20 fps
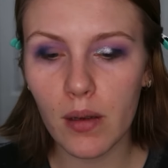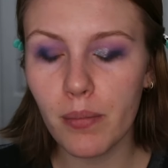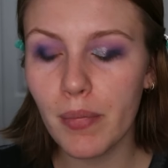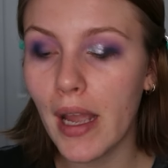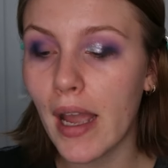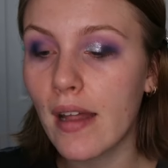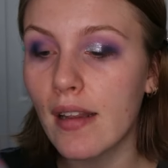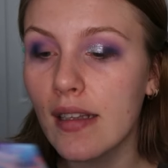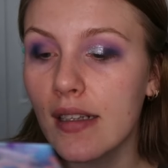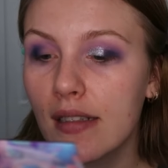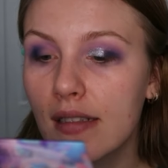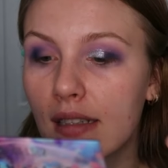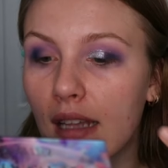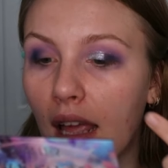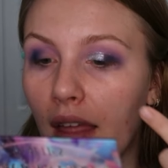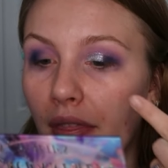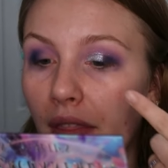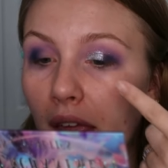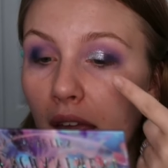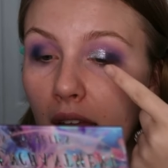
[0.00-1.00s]
palettes,
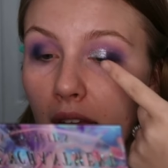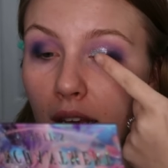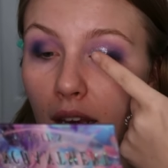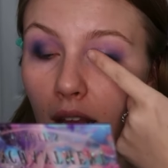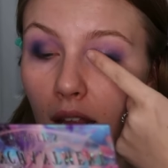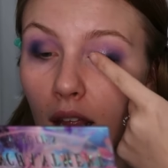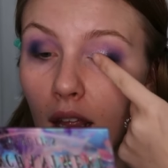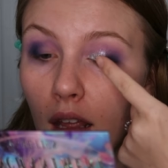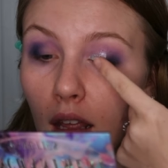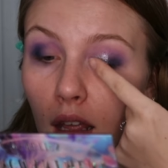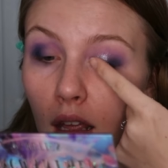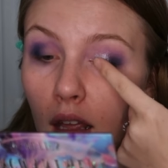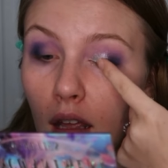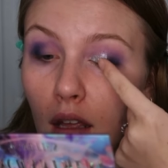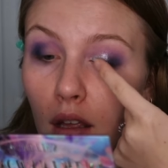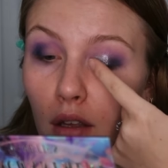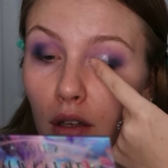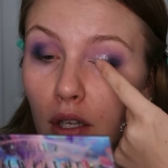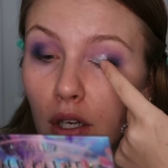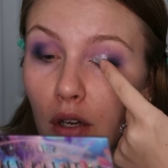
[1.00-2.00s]
and then,
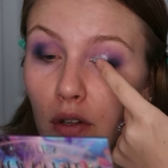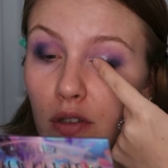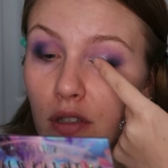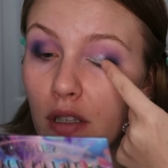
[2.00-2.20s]
you know,